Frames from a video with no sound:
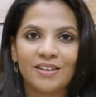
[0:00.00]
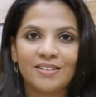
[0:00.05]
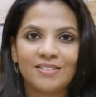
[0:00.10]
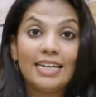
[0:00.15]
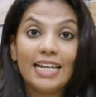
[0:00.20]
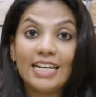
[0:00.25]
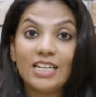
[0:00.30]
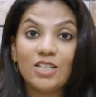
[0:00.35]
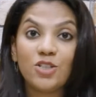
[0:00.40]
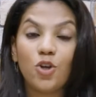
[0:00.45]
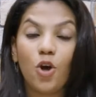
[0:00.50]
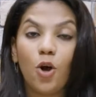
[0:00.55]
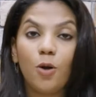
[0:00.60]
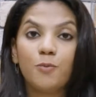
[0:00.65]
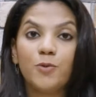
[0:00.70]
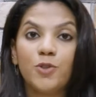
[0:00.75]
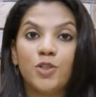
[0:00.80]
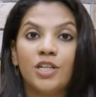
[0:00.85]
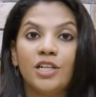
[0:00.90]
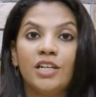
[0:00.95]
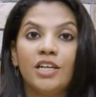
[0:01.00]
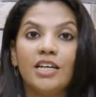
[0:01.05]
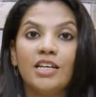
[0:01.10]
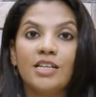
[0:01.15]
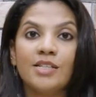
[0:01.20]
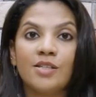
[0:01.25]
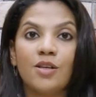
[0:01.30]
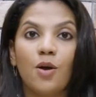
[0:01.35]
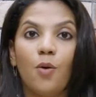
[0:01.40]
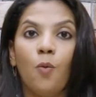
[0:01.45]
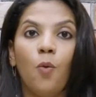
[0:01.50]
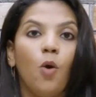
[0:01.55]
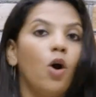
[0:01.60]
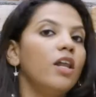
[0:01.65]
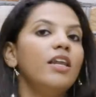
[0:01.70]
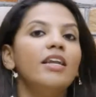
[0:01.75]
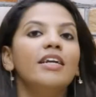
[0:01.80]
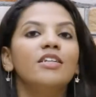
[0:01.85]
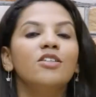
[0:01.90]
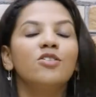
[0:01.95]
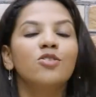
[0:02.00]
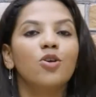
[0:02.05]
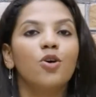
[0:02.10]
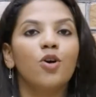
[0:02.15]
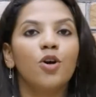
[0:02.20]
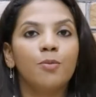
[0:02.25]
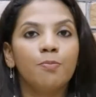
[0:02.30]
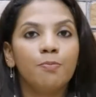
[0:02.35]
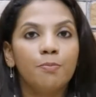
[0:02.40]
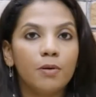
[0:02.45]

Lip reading: Next option is wallets or